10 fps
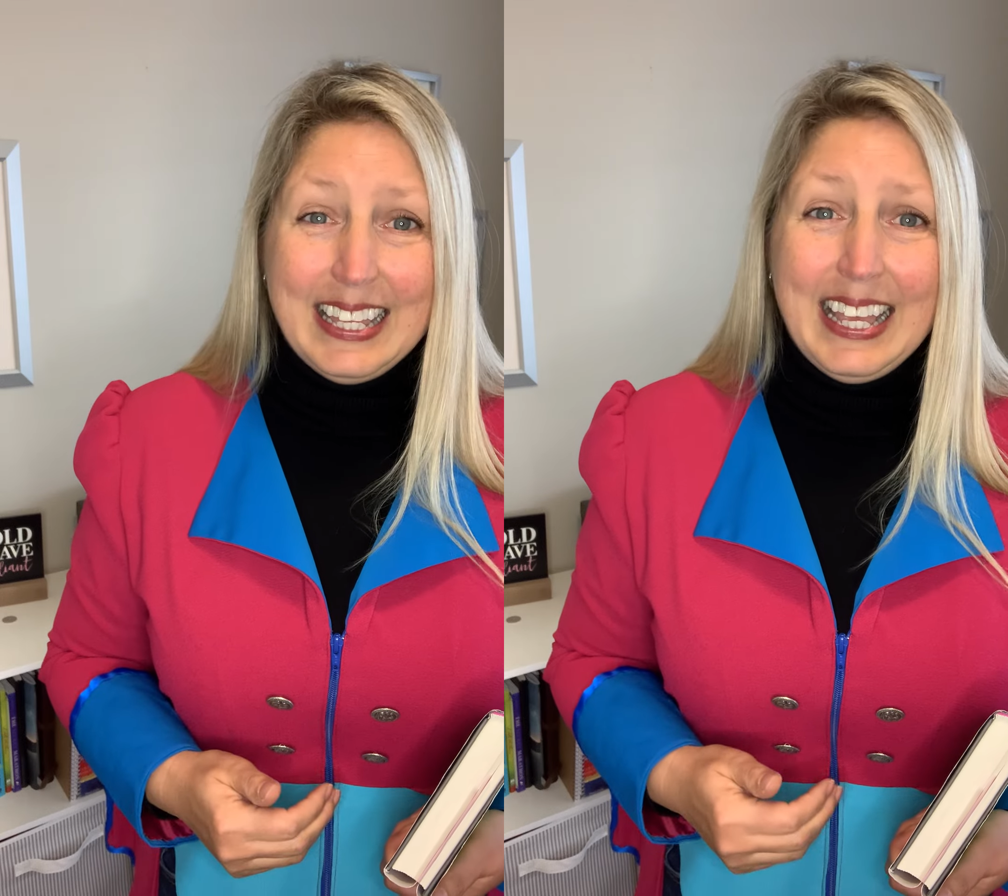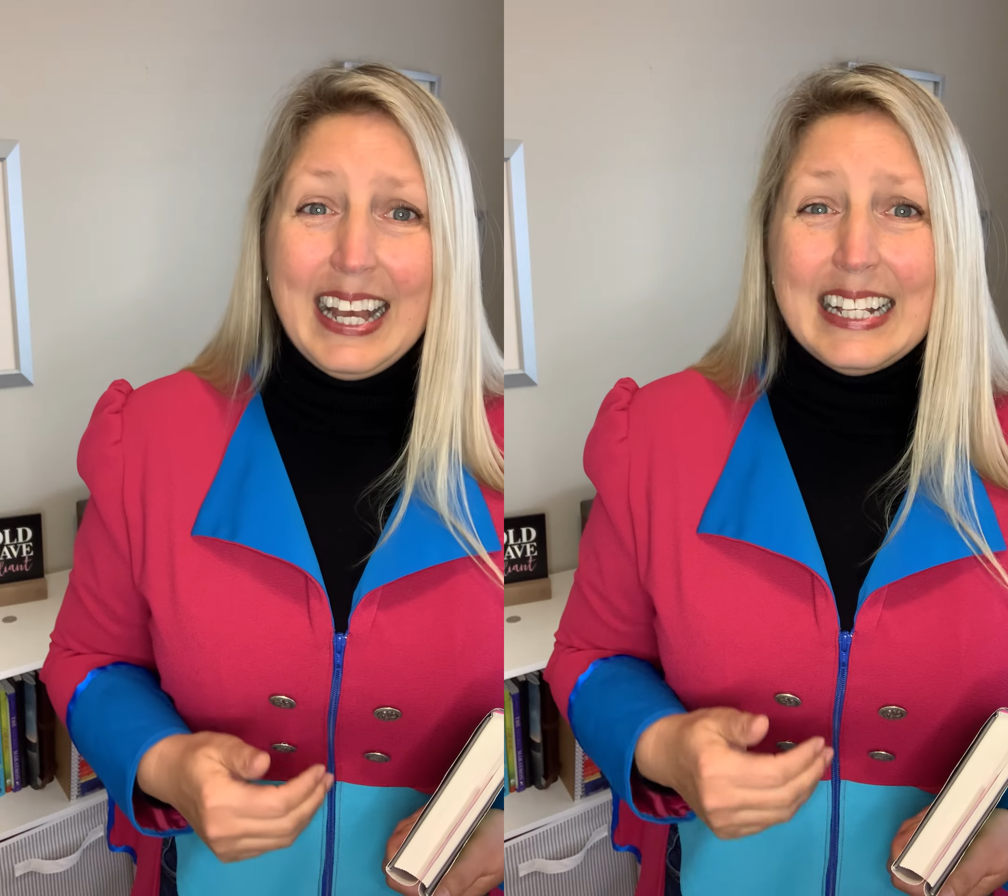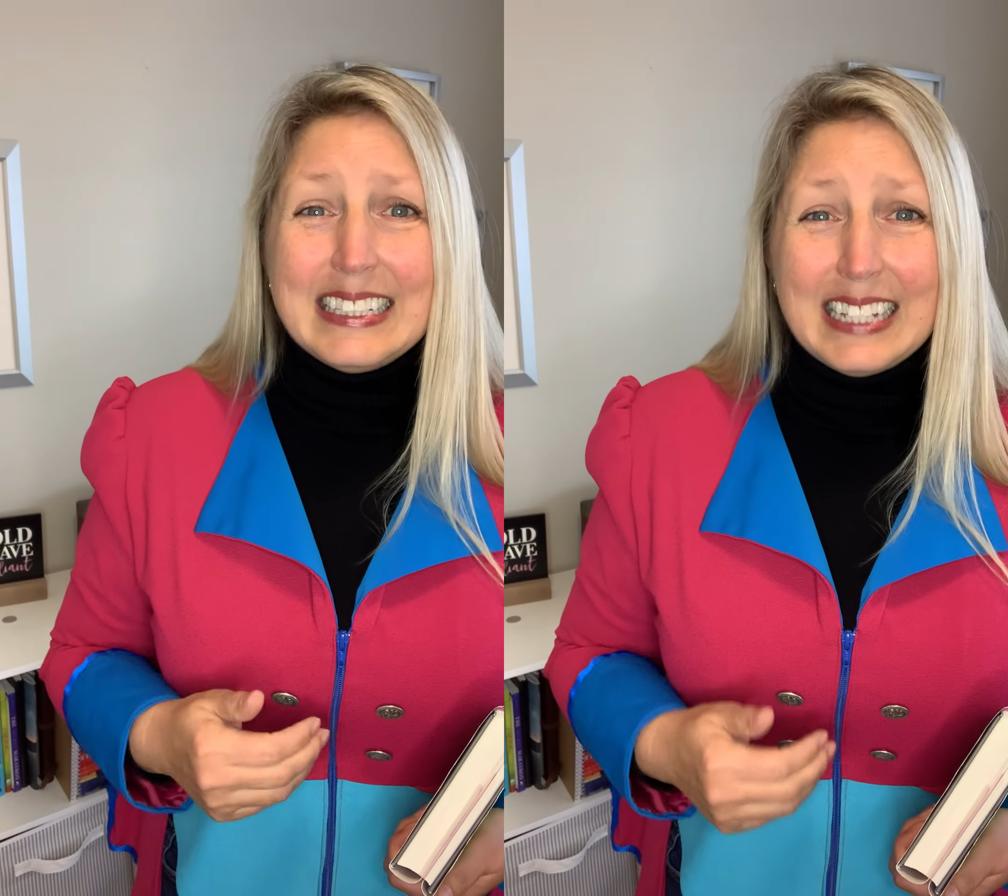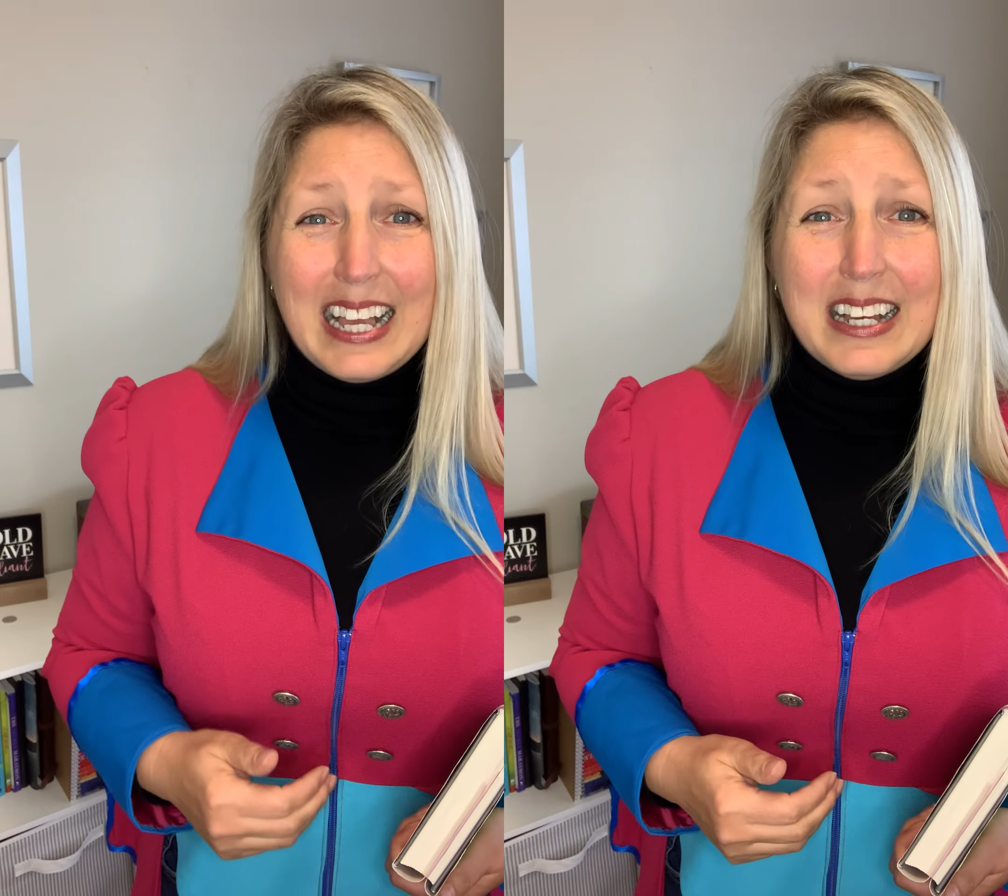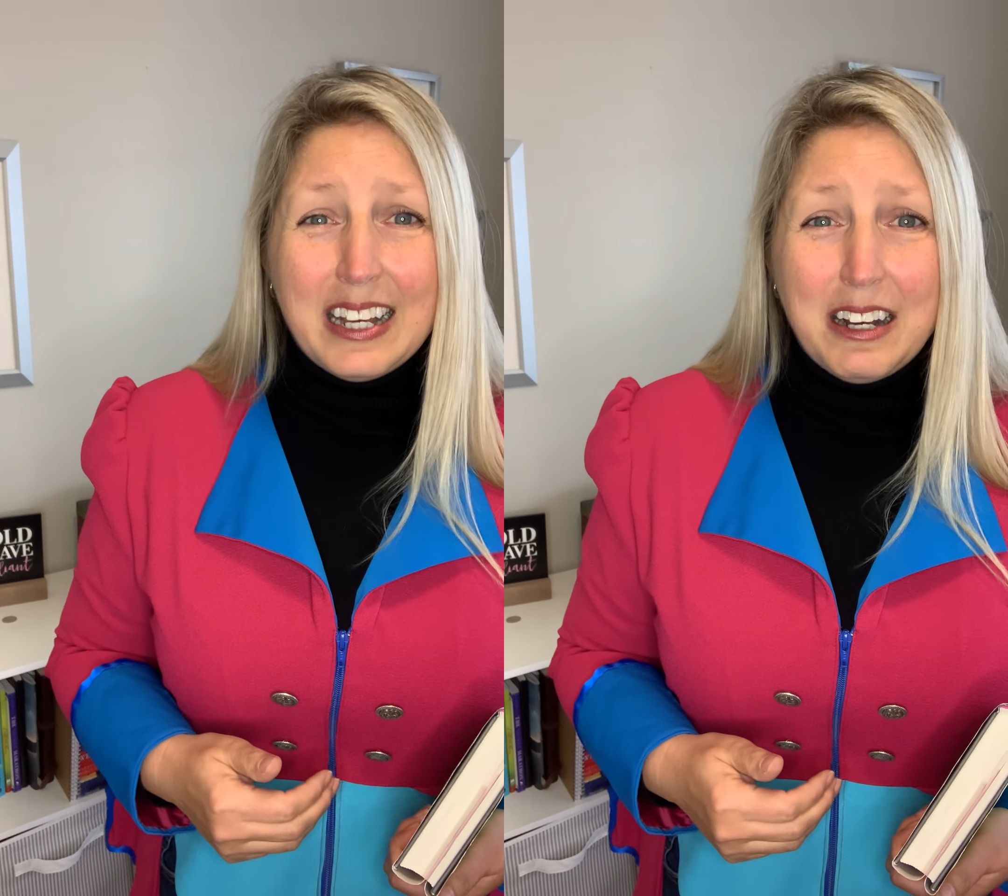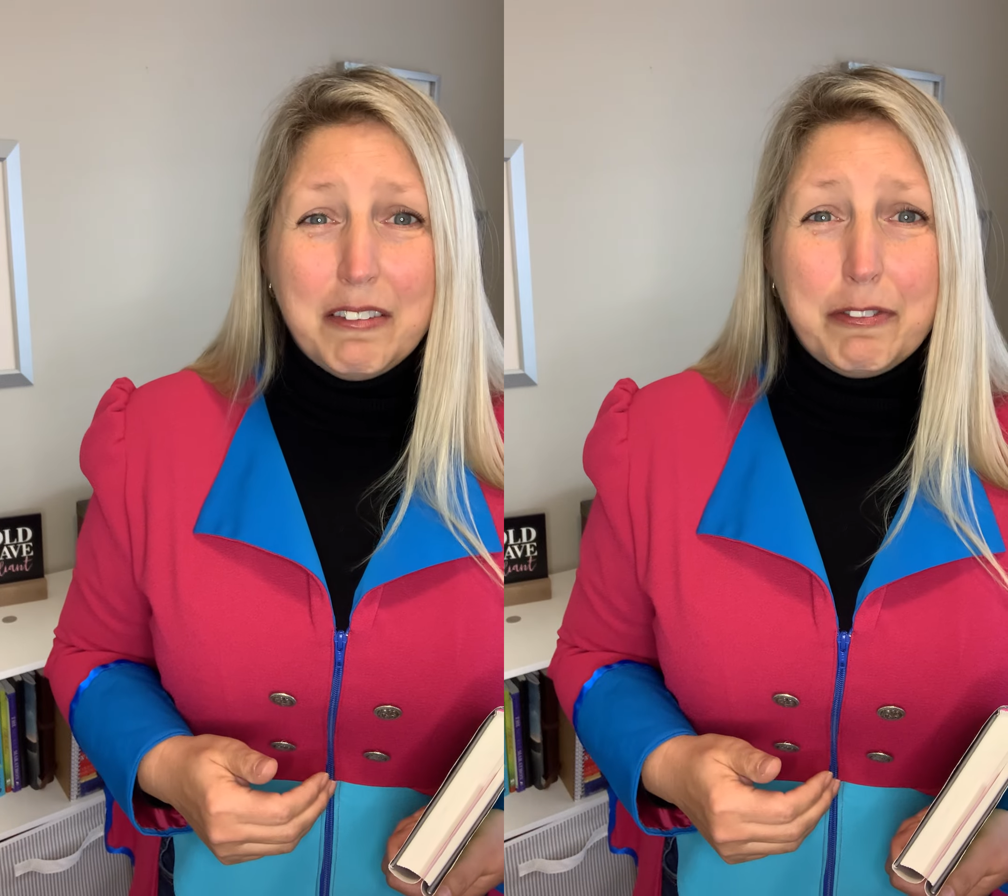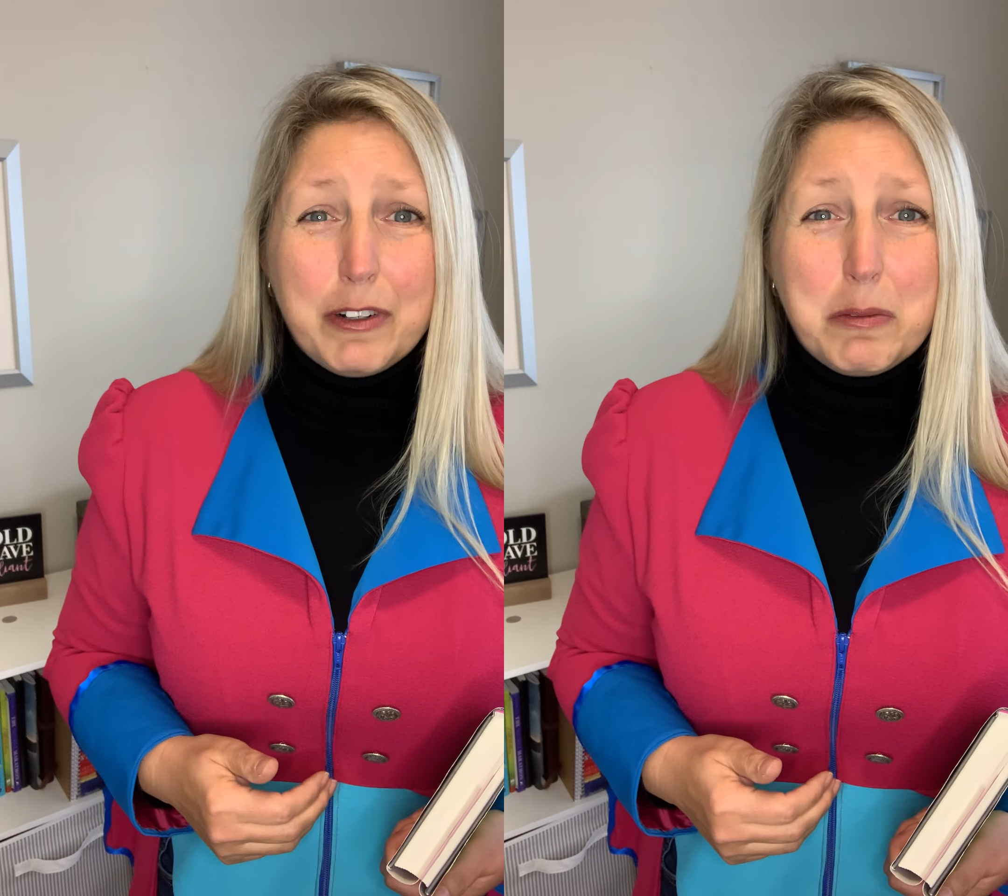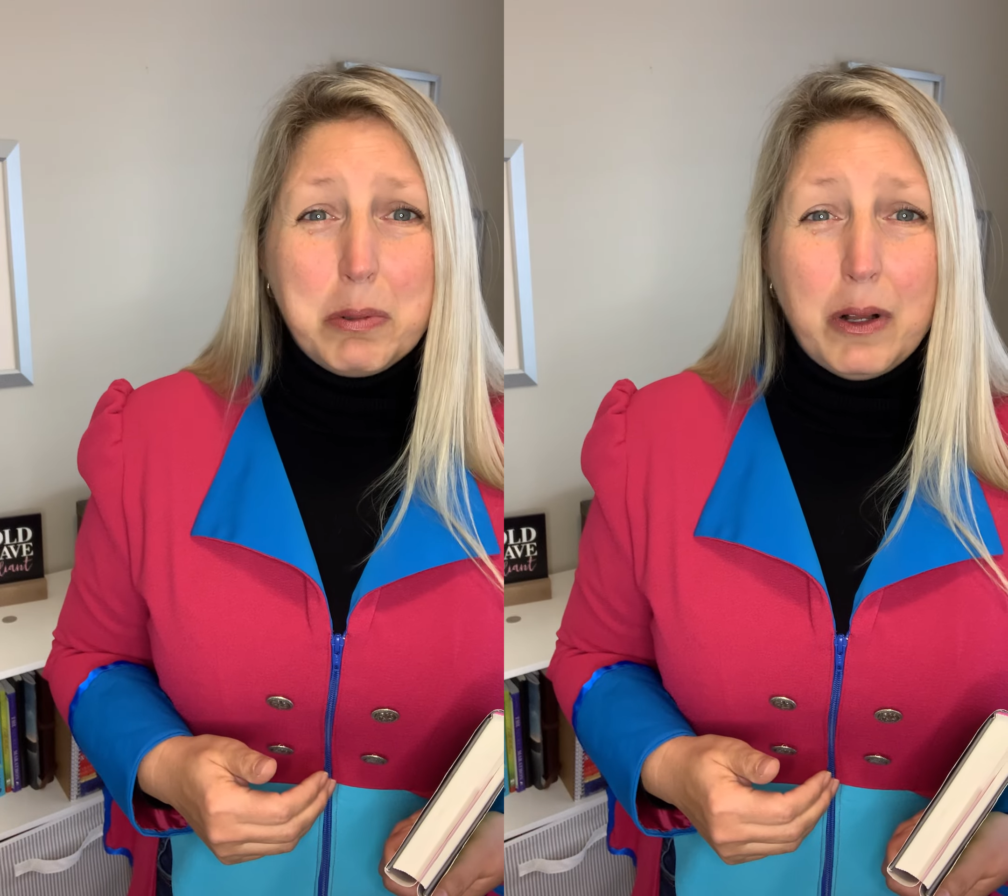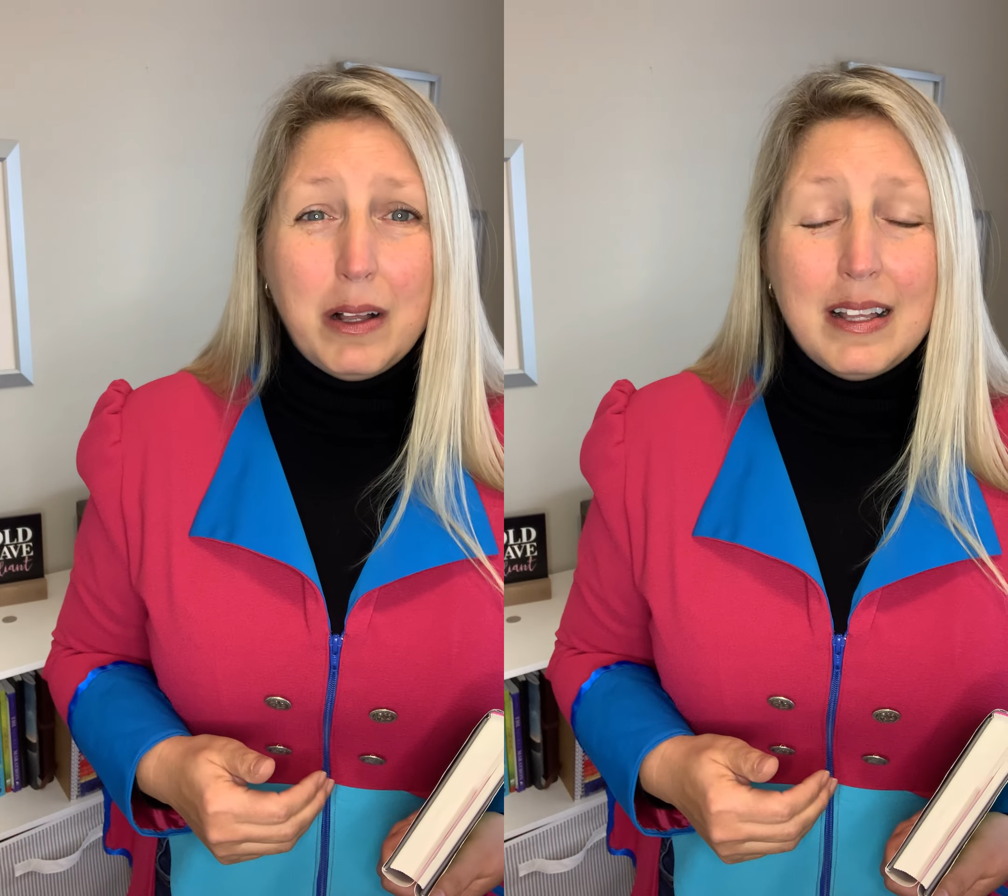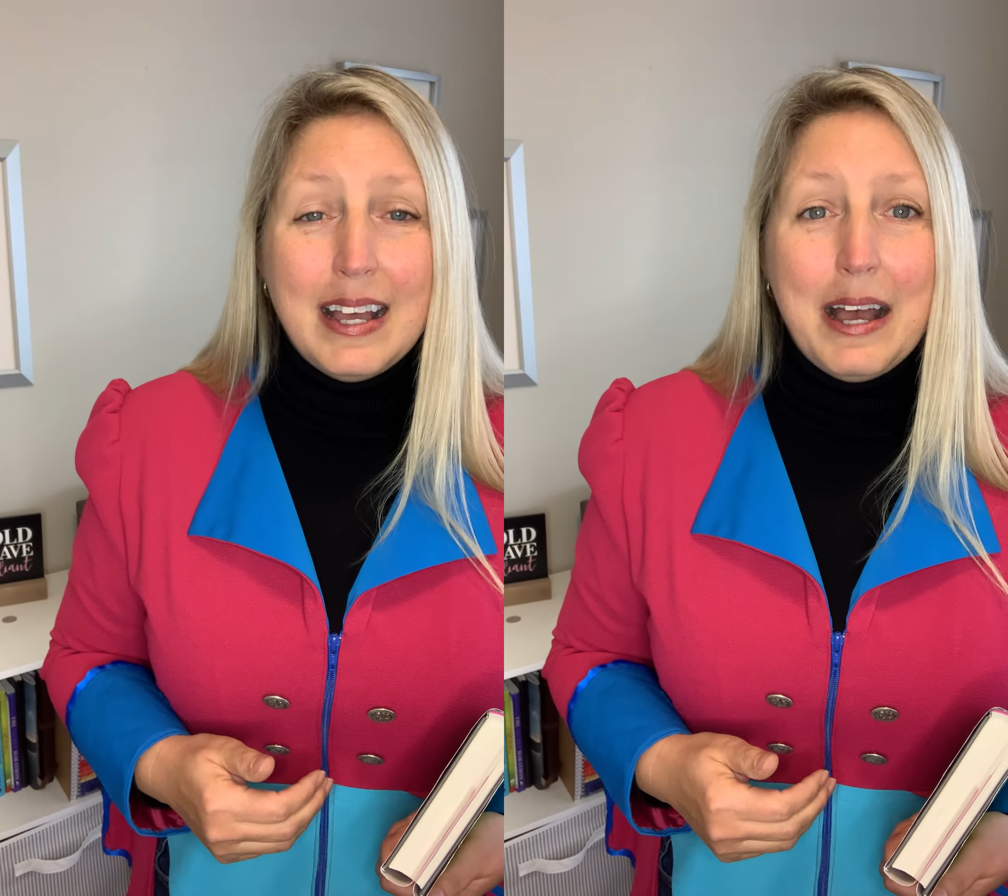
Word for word: Yeah, it's uncomfortable,